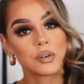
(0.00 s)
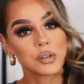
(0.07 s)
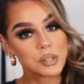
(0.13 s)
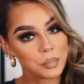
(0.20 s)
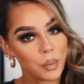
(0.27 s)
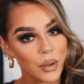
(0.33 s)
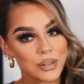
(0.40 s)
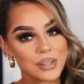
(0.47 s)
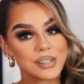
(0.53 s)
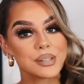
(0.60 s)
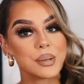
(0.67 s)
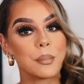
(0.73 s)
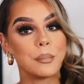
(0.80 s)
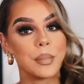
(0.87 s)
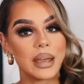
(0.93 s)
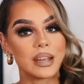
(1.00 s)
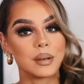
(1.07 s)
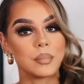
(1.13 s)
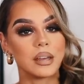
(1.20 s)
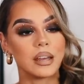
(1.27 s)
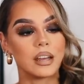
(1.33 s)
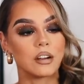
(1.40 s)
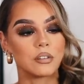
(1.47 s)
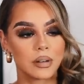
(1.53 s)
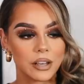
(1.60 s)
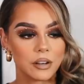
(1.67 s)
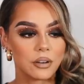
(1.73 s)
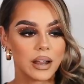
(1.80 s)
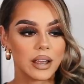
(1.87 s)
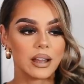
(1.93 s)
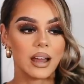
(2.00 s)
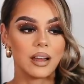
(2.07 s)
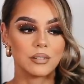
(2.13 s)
The response made me recreate